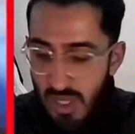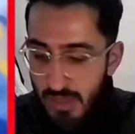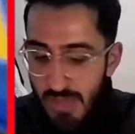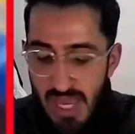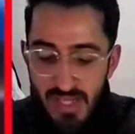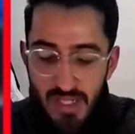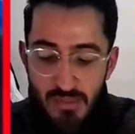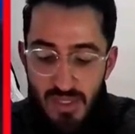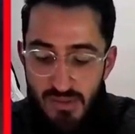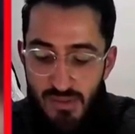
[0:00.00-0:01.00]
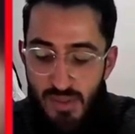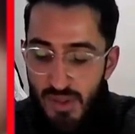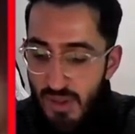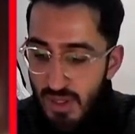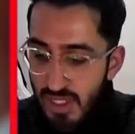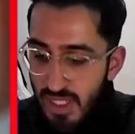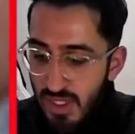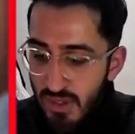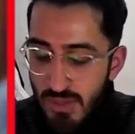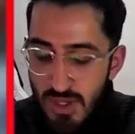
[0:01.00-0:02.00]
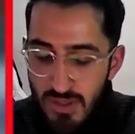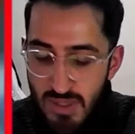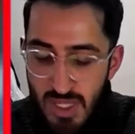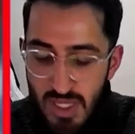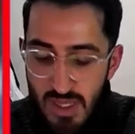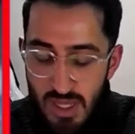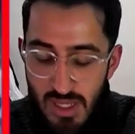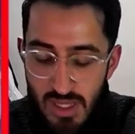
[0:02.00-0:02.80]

Pack number thirty almost, I think.